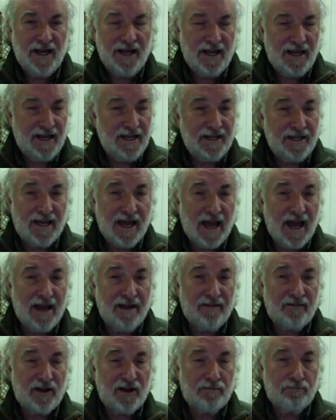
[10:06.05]
He
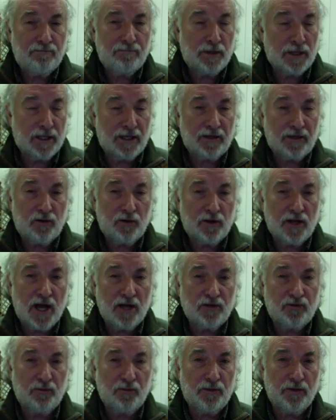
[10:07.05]
gave political
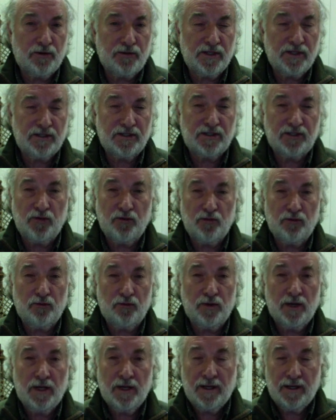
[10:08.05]
contributions
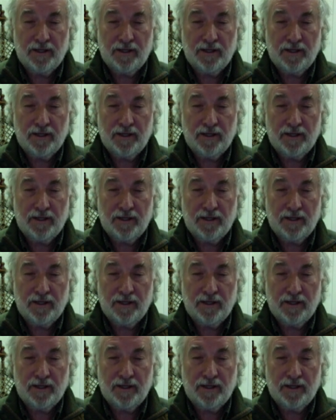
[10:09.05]
to